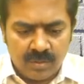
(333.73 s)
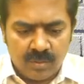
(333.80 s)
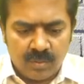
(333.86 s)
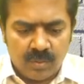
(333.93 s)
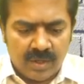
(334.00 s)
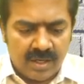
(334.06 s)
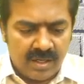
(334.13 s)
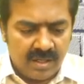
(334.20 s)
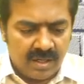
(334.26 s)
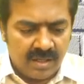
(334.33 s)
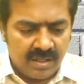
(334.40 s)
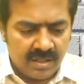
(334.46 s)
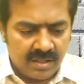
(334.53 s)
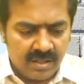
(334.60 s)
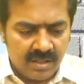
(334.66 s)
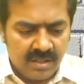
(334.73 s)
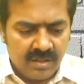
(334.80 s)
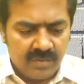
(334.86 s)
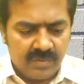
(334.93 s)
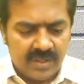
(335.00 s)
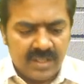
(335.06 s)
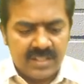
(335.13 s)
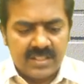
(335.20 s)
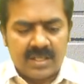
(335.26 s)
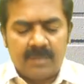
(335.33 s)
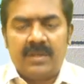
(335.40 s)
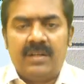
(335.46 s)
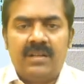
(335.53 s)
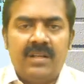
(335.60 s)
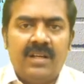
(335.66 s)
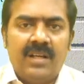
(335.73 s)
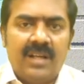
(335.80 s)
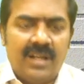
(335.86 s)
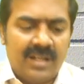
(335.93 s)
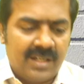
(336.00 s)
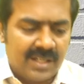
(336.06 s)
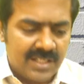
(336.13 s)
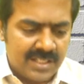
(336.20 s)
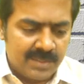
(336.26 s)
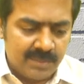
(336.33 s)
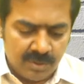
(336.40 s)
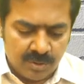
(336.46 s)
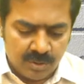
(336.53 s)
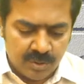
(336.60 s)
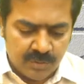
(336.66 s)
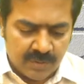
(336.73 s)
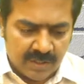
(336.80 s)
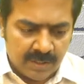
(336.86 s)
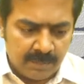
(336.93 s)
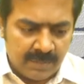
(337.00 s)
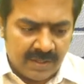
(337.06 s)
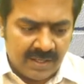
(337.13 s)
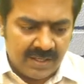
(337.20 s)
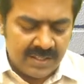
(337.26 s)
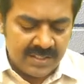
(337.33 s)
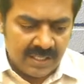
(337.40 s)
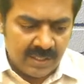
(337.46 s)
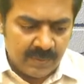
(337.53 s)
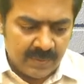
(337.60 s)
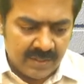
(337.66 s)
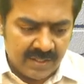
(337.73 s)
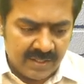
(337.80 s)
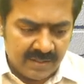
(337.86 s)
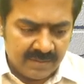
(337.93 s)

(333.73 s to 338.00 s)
$1. For example, a customer goes for a balance inquiry.